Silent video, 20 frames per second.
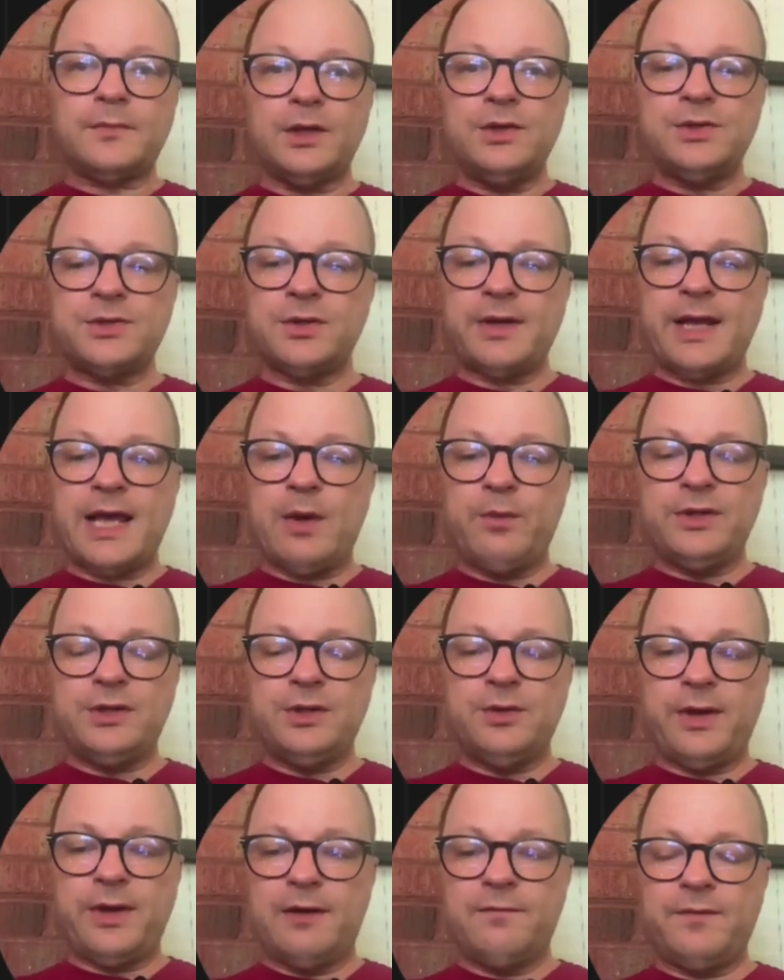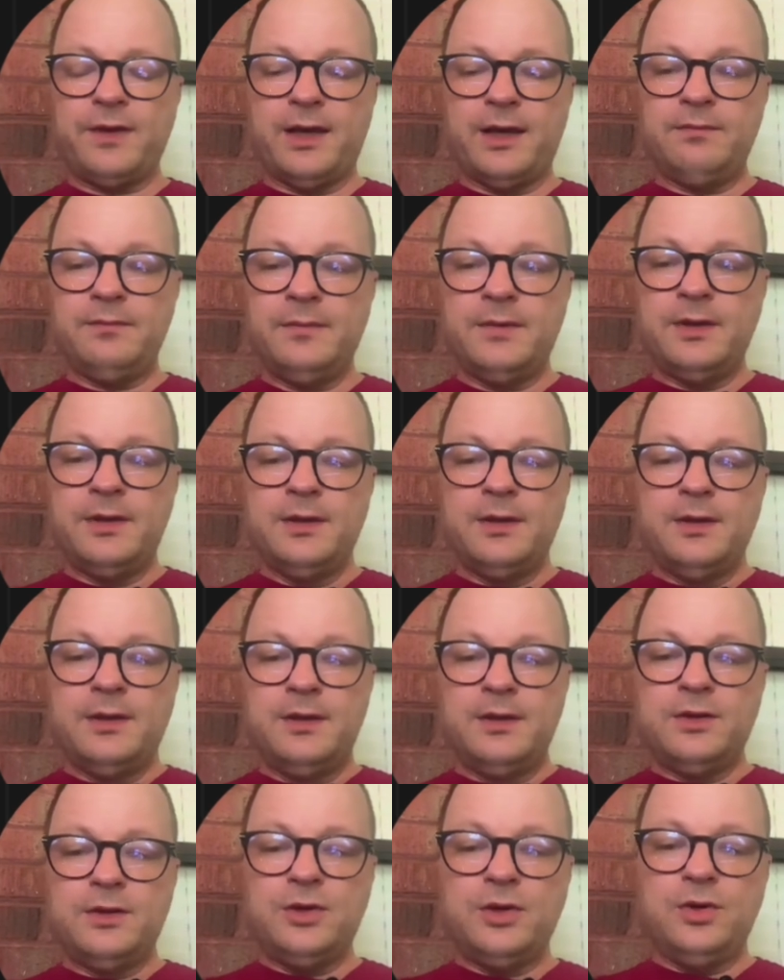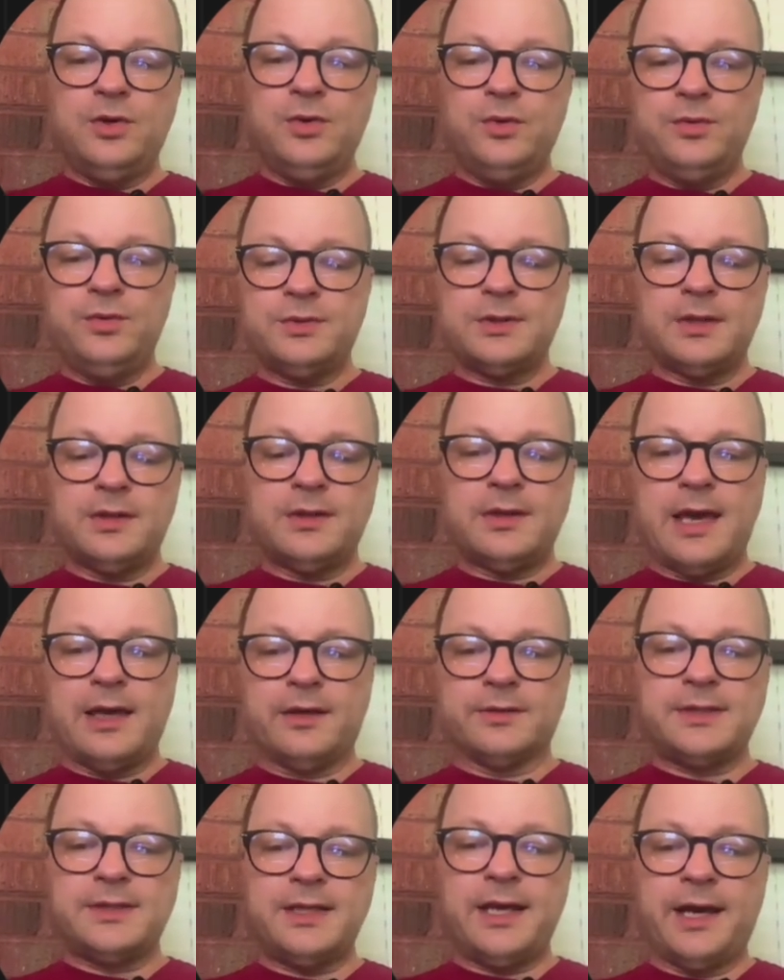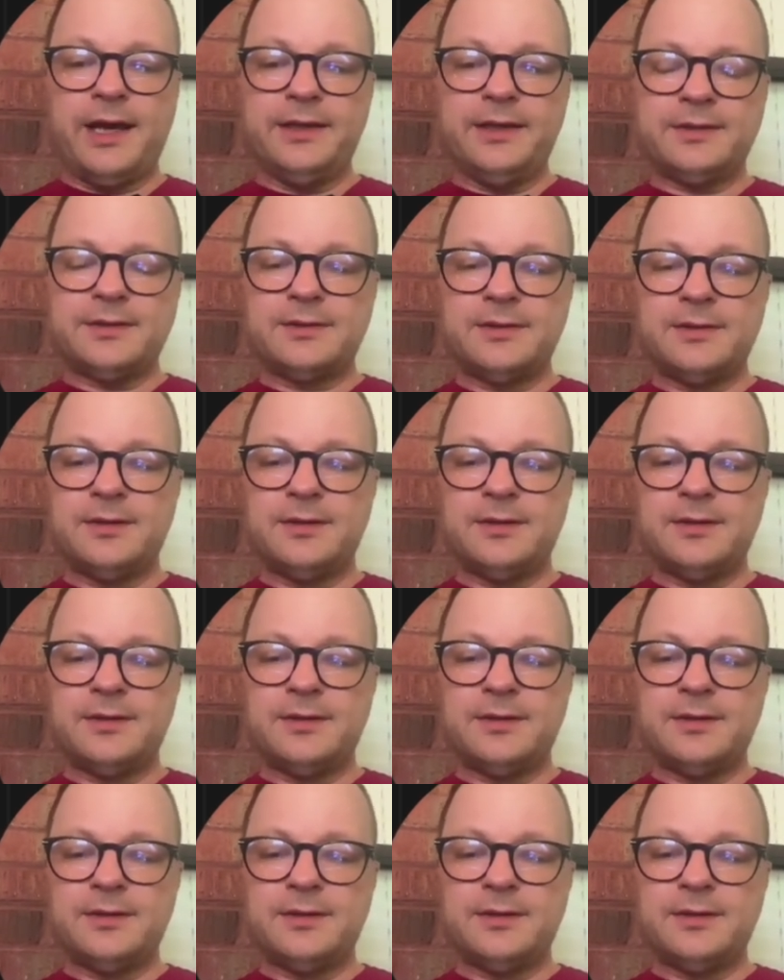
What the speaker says: So now we do NVM use LTS.